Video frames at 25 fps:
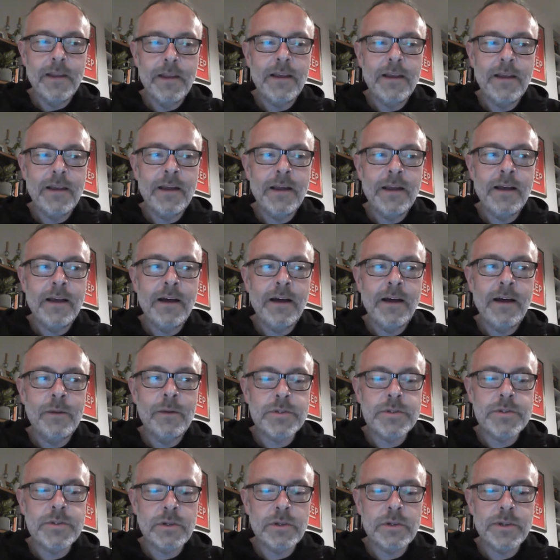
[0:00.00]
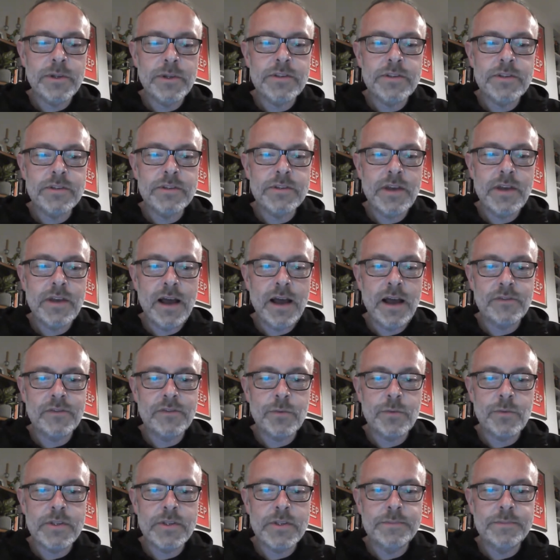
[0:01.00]
I was told this
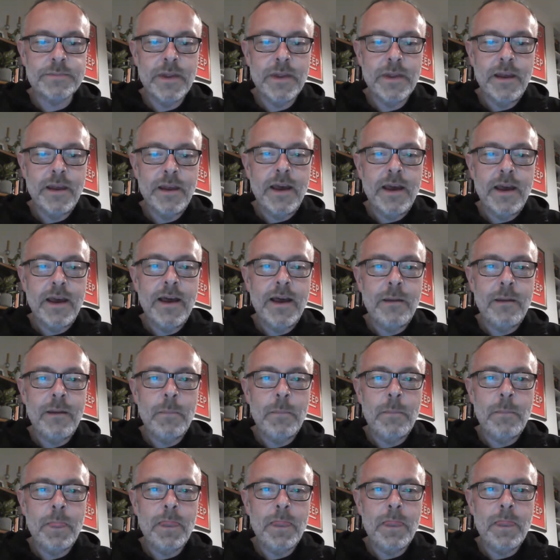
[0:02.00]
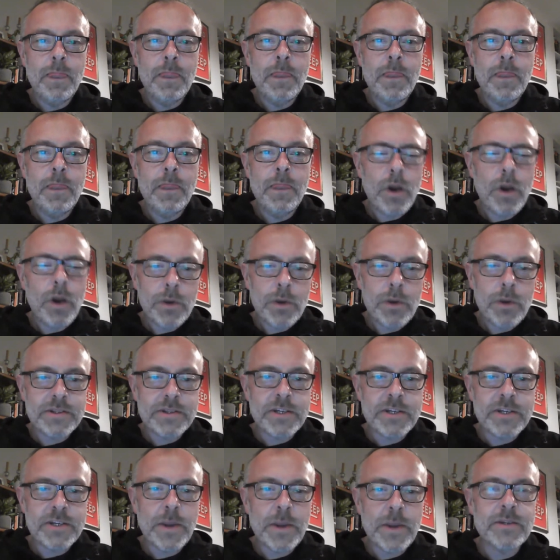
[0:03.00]
afterwards. What I
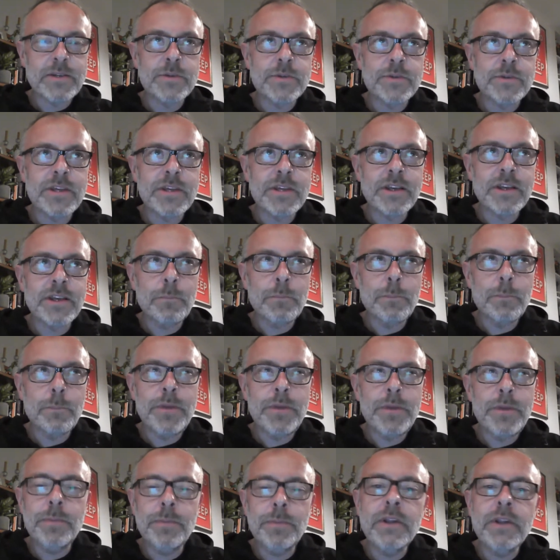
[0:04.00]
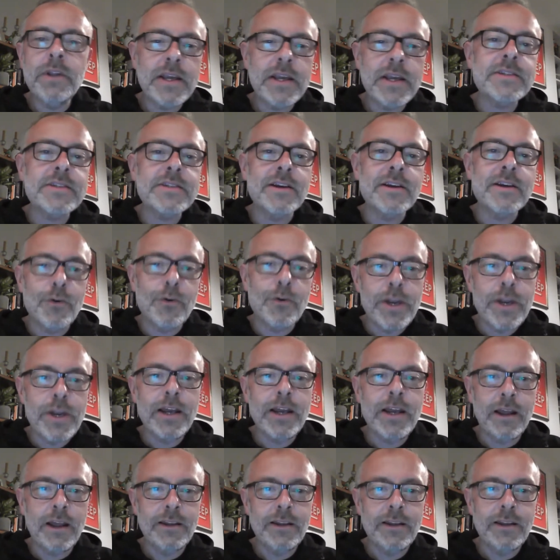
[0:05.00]
wasn't expecting was that people liked
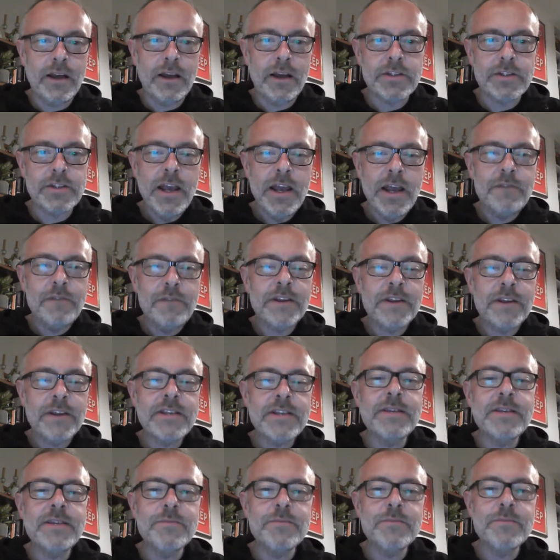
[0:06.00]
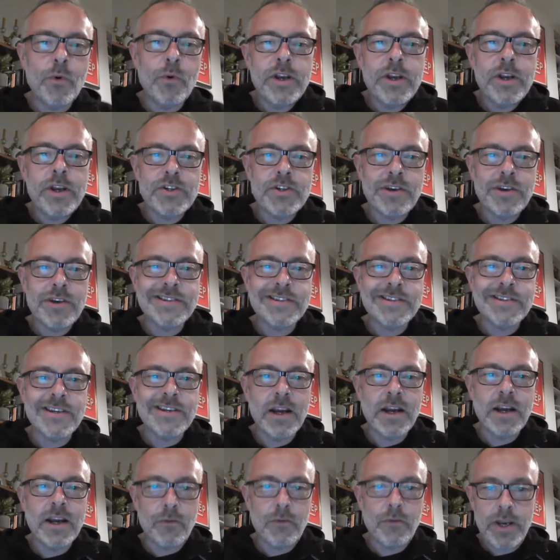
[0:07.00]
Karina a lot. In fact, they seemed more interested
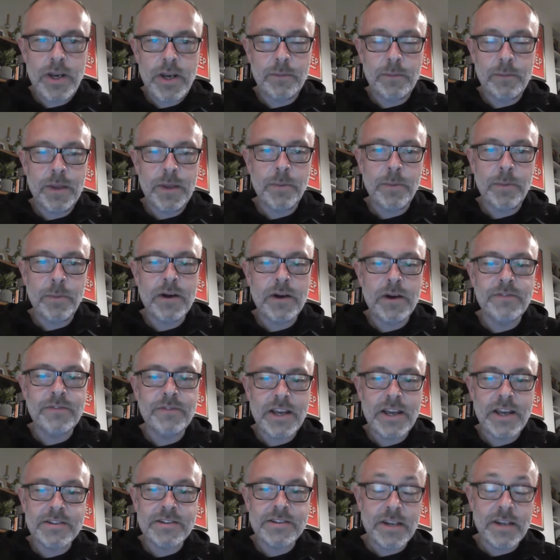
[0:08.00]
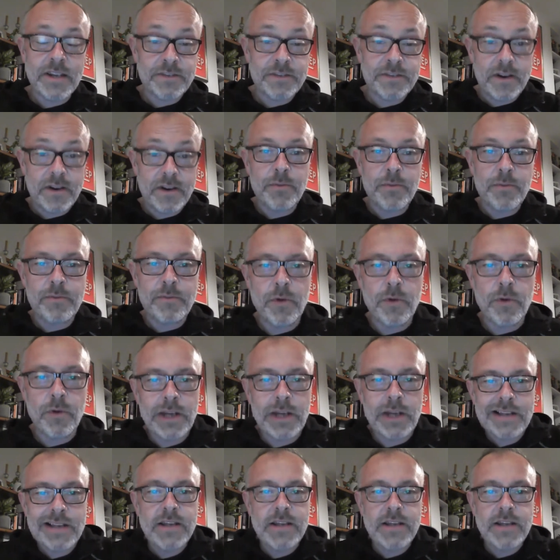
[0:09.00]
in Karina being part of yesterday's very brief
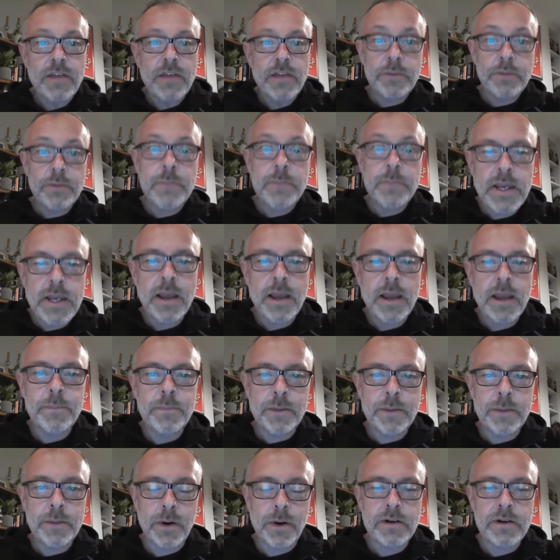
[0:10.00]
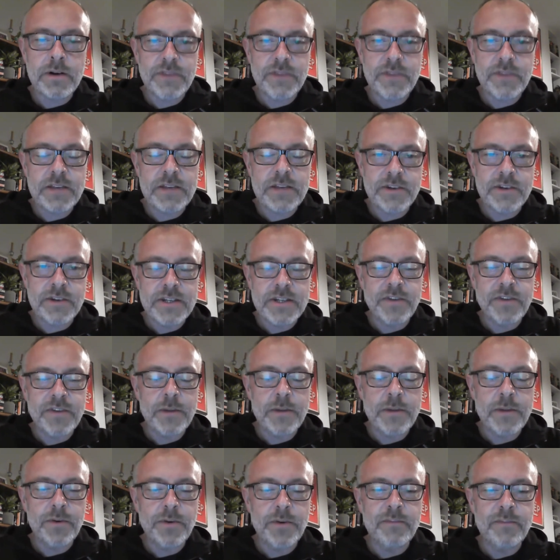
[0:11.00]
broadcast than me being part of yesterday's
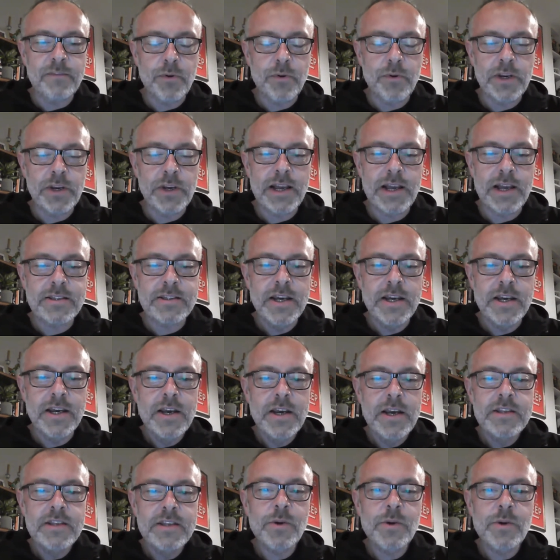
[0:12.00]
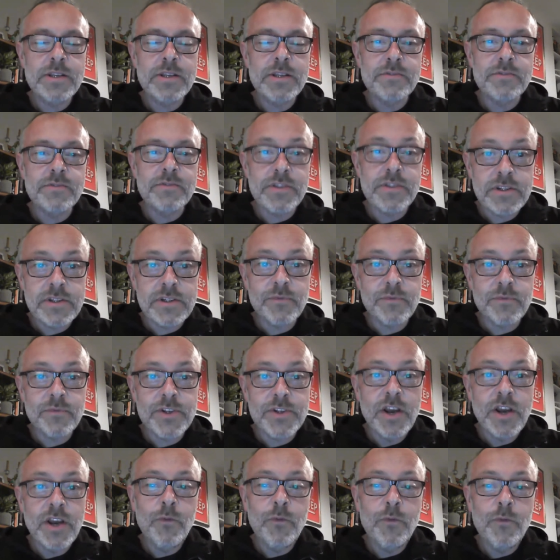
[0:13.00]
very brief broadcast. So as a result of
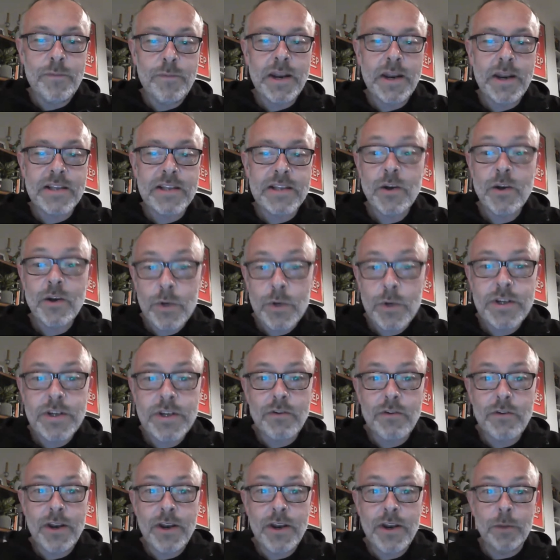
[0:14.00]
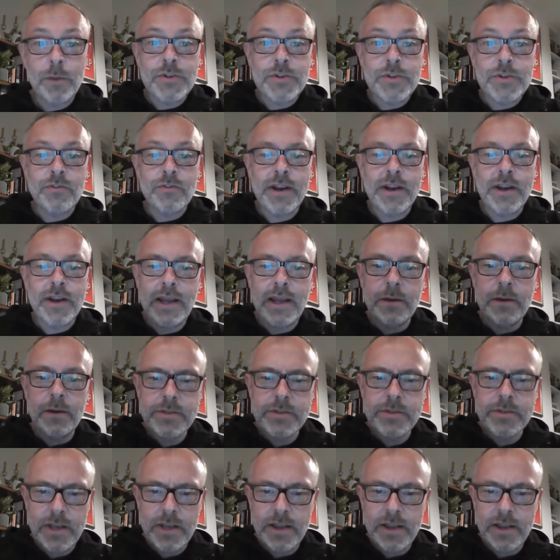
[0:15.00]
which, we've been asked, what's Karina up to right now?
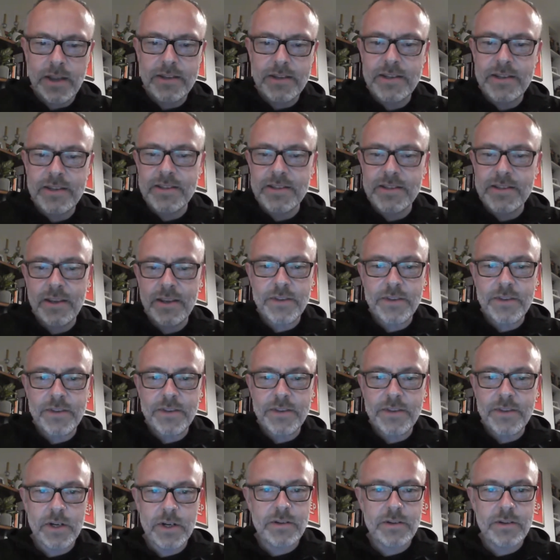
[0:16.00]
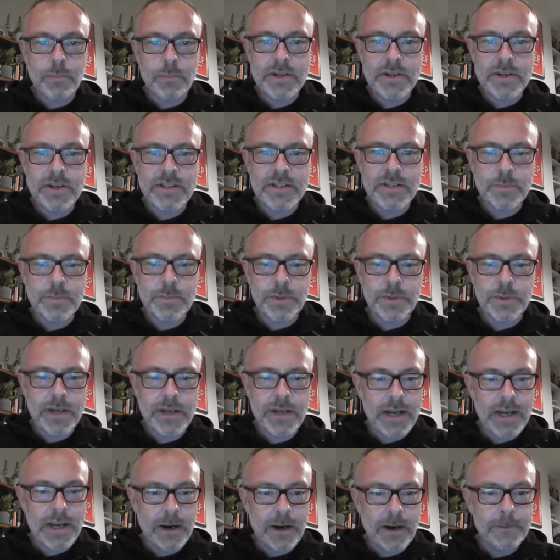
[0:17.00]
So hey, this is how this works. So I press this
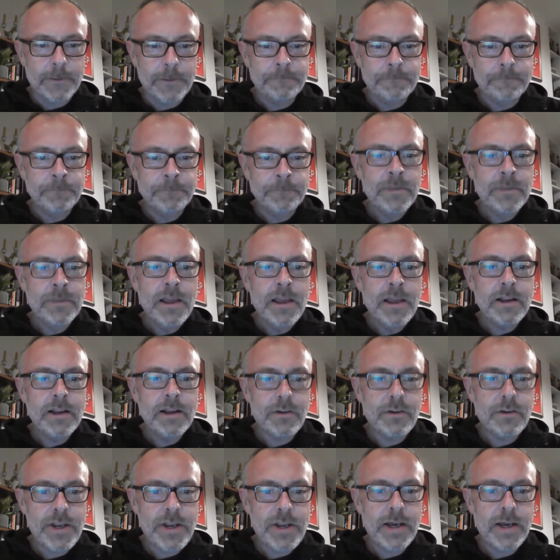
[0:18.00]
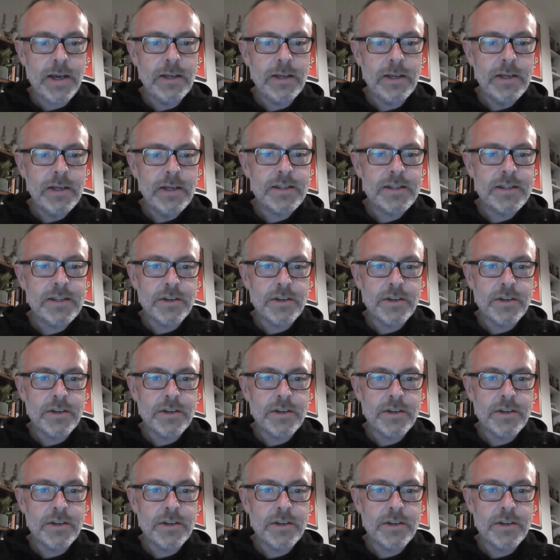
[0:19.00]
button here. Karina is